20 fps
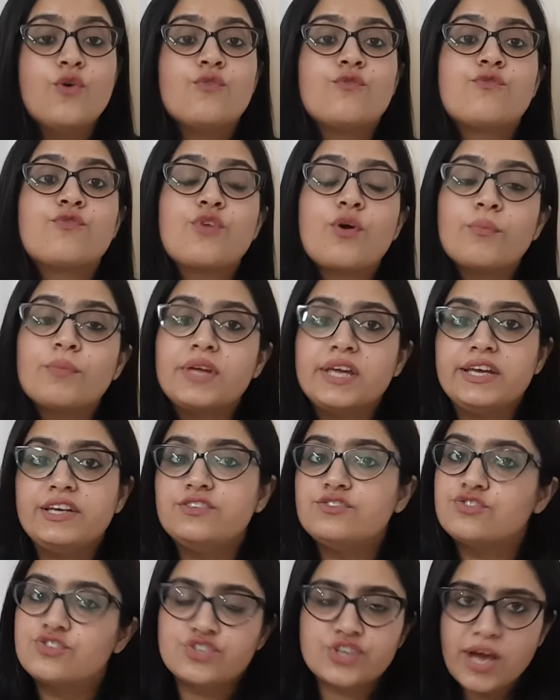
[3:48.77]
from
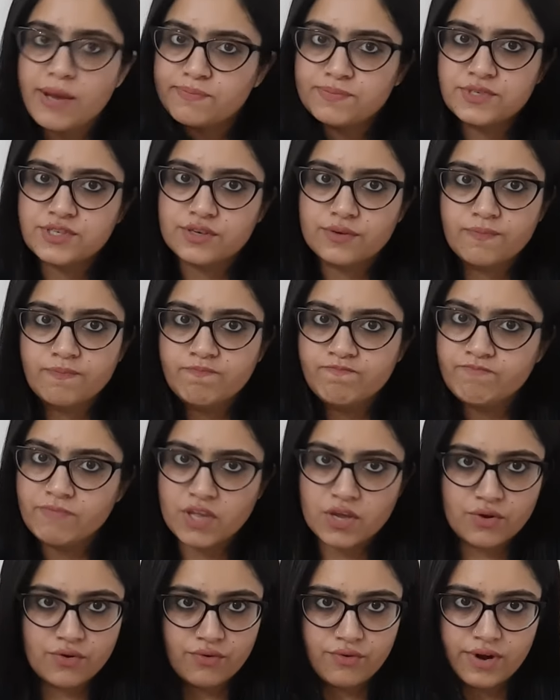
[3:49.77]
each chapter,
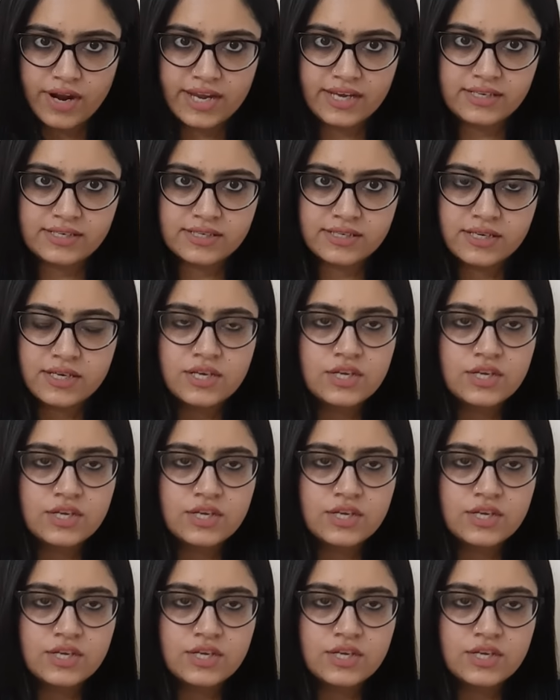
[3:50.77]
right?